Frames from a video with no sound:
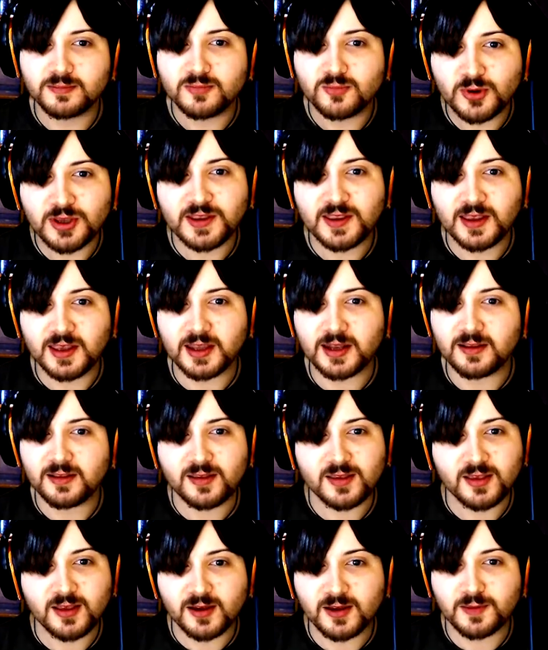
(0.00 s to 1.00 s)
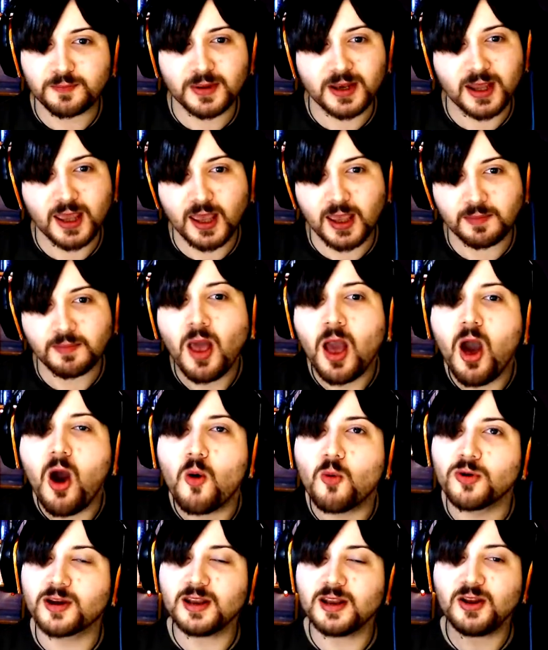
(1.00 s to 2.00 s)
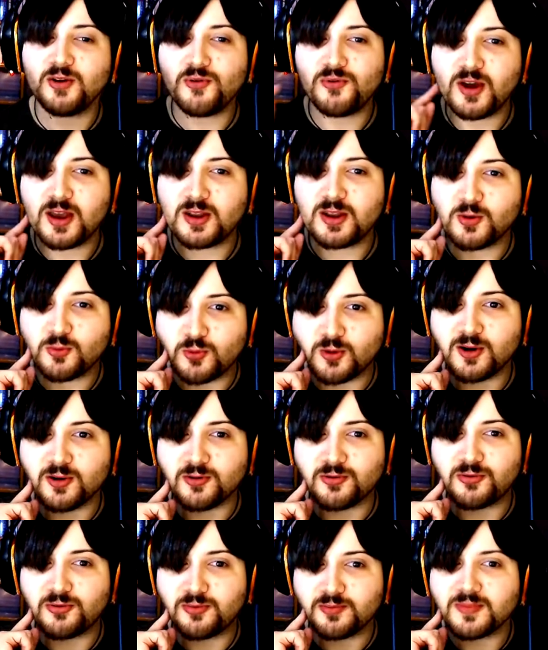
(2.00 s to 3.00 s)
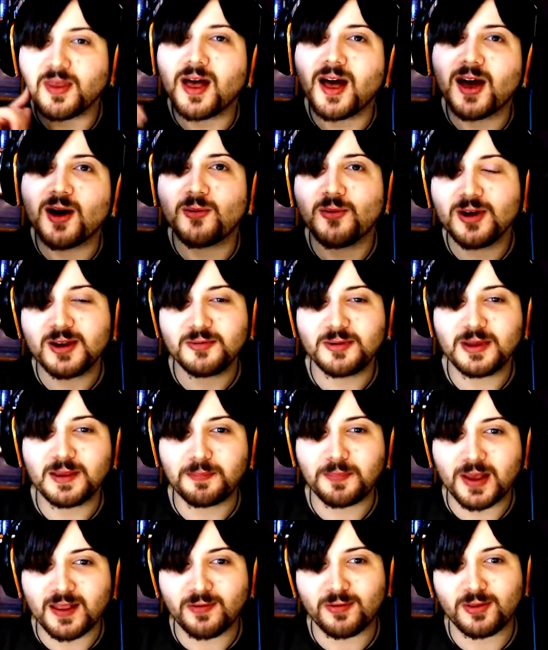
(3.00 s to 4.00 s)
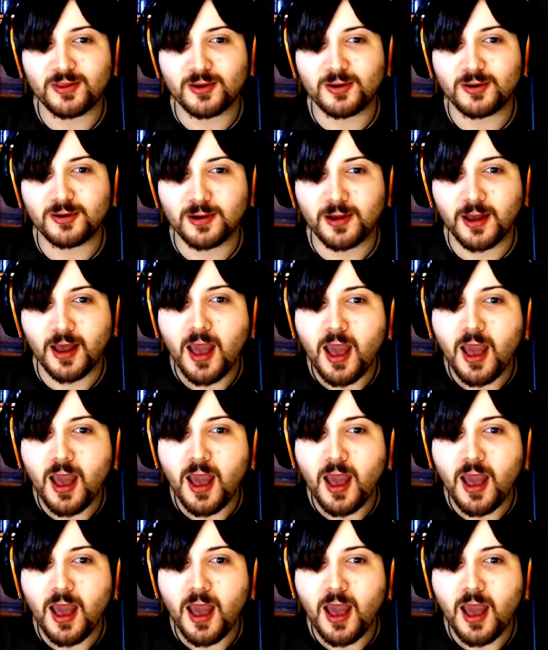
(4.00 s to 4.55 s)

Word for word: We did, it sucks, but hey, we're gonna find a wolf. I want a wee pet dog.